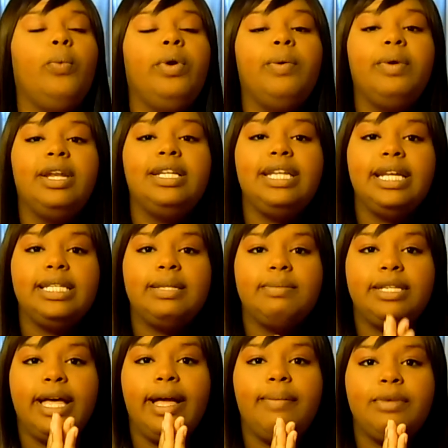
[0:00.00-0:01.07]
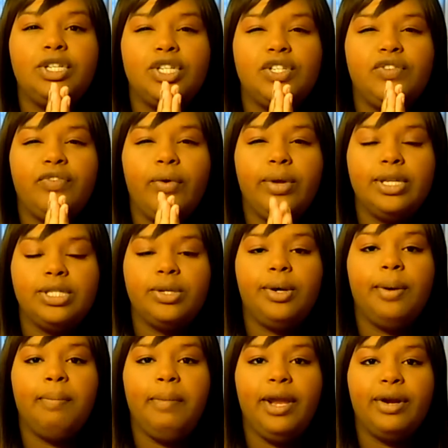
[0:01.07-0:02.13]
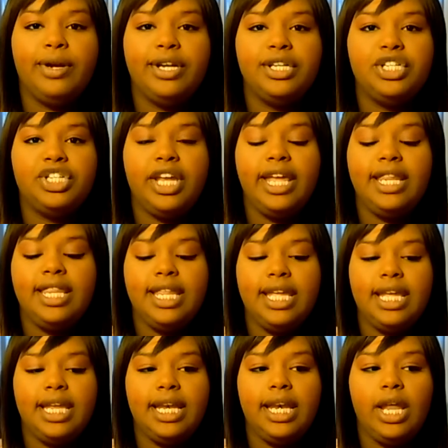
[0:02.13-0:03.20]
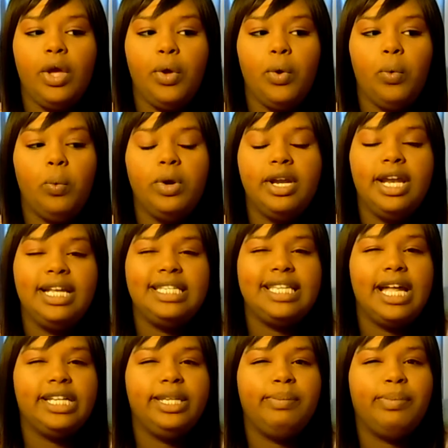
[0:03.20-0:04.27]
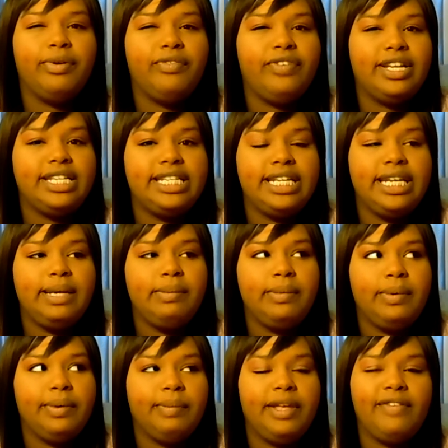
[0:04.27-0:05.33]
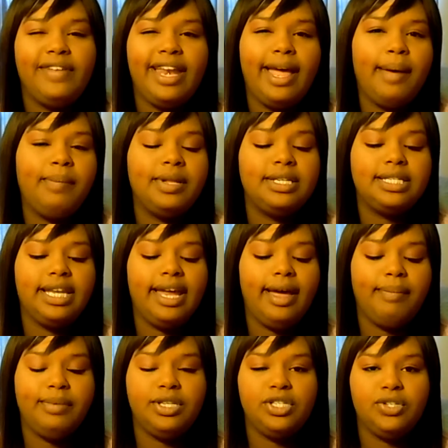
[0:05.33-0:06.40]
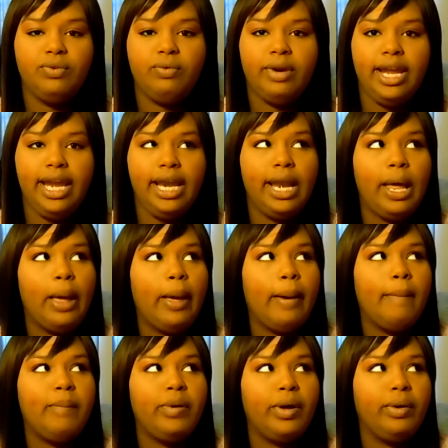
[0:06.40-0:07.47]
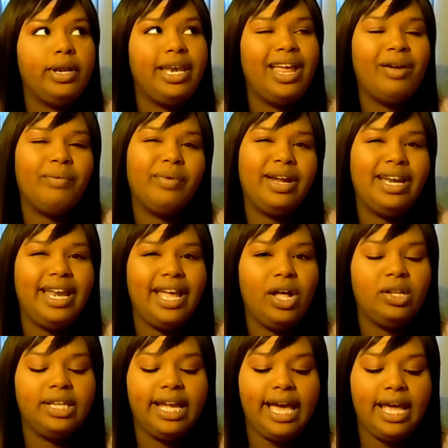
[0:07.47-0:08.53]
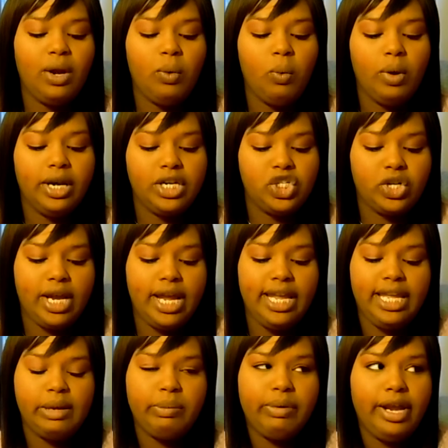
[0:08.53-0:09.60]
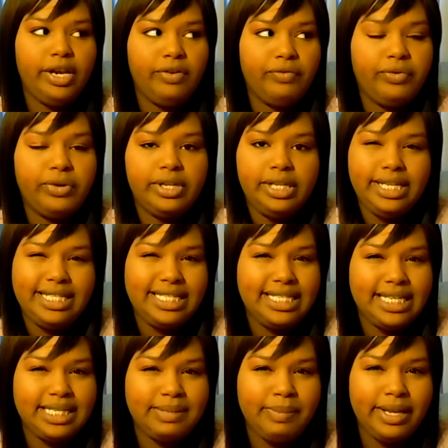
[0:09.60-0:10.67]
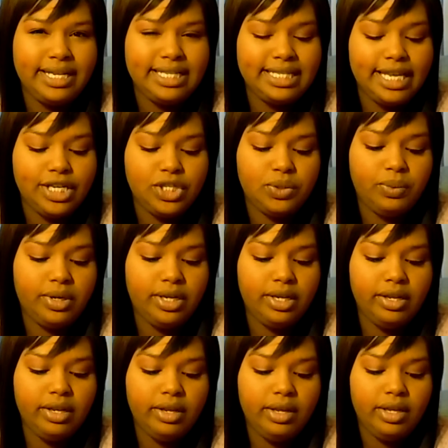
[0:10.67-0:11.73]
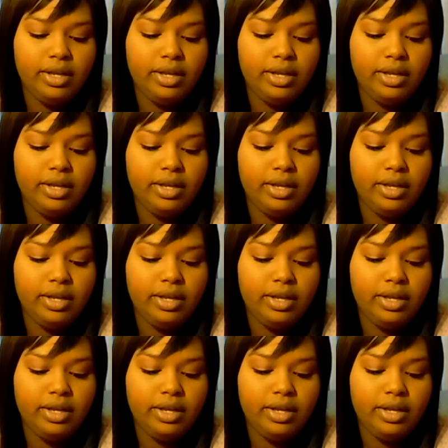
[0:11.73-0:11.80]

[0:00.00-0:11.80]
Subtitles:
we want to take some time and just focus on our marriage. And then we're not exactly preventing. If it happens, great. But not right now. I don't want to try and get pregnant for at least 6 months. I just want to